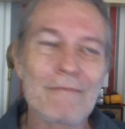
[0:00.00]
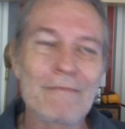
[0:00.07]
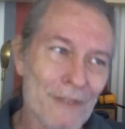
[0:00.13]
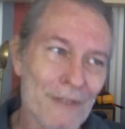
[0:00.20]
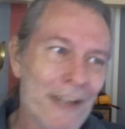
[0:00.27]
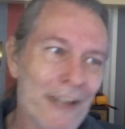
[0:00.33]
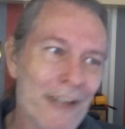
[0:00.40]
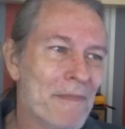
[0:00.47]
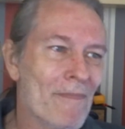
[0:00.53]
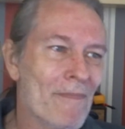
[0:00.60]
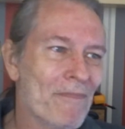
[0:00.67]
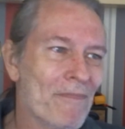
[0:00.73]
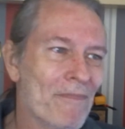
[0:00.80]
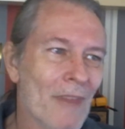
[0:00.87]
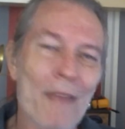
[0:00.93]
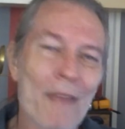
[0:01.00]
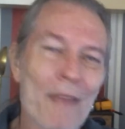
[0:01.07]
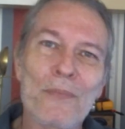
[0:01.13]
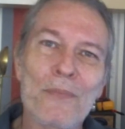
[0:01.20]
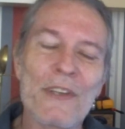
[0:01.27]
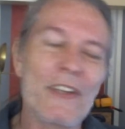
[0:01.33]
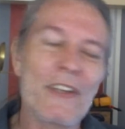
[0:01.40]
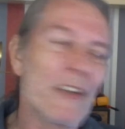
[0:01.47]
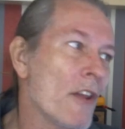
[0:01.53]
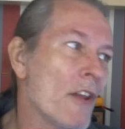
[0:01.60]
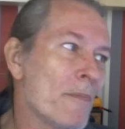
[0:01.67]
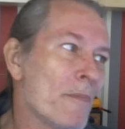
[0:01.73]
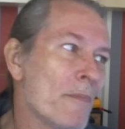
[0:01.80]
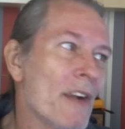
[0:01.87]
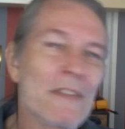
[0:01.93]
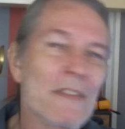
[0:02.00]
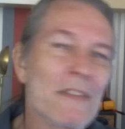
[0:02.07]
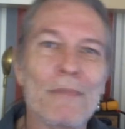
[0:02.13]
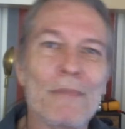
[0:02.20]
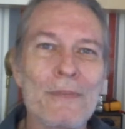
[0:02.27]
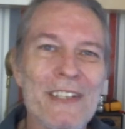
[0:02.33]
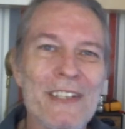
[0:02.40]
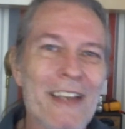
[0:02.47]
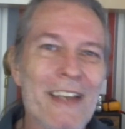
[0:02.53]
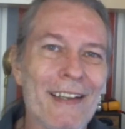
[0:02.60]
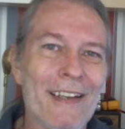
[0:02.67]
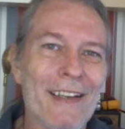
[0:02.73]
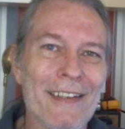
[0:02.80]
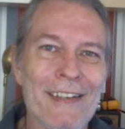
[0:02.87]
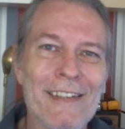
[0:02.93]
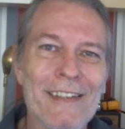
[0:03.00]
Okay, I printed all the parts in blue metallic.